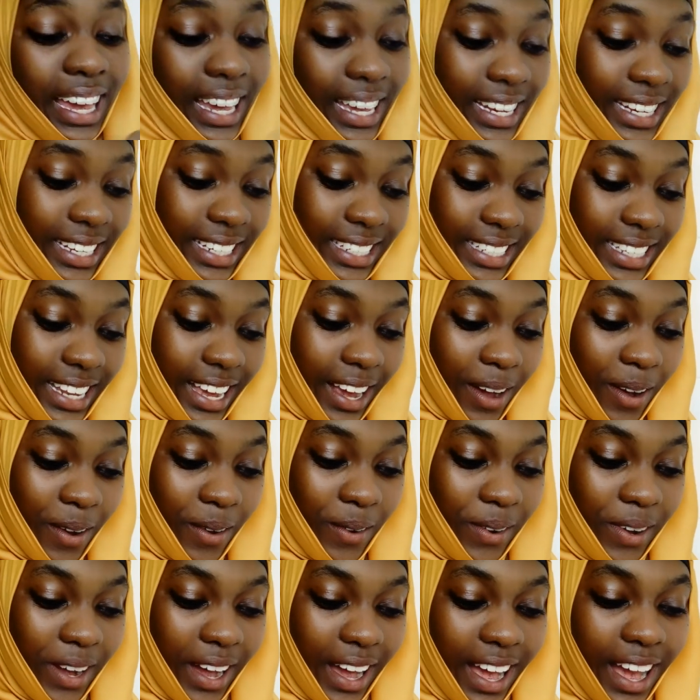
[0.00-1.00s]
It is
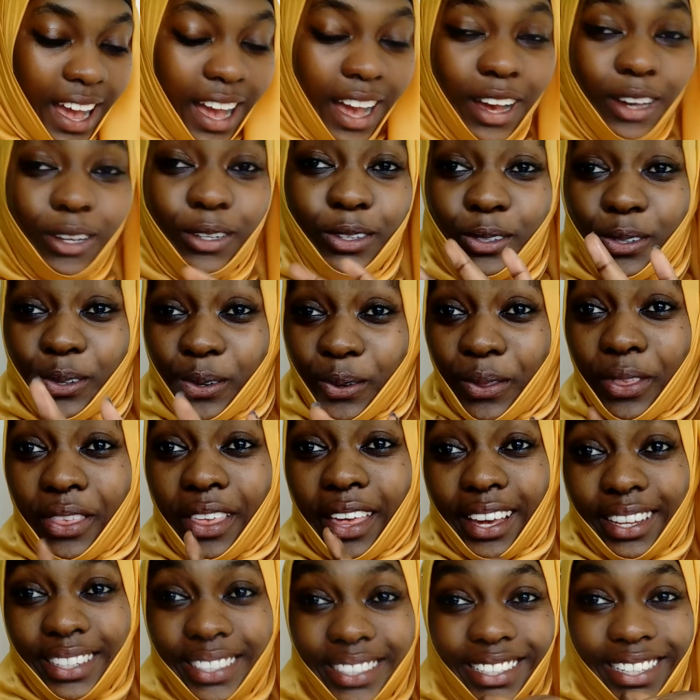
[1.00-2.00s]
now
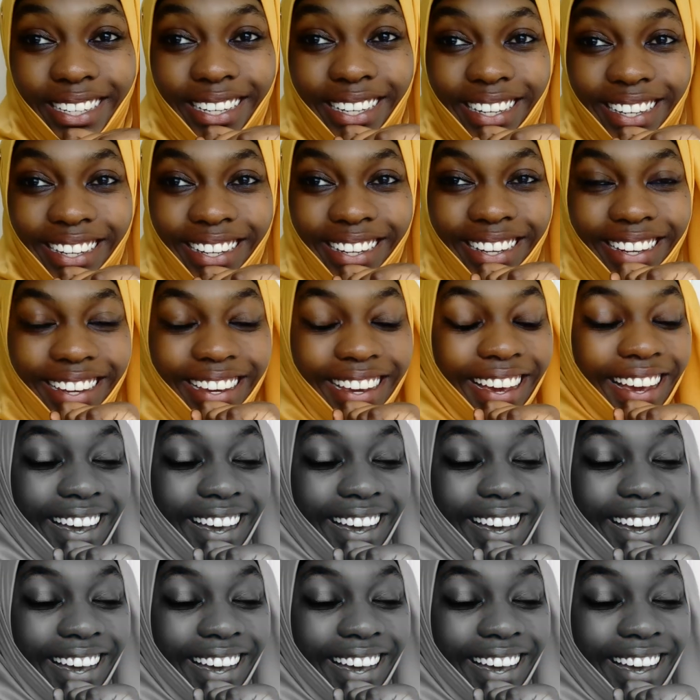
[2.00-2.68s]
2:30.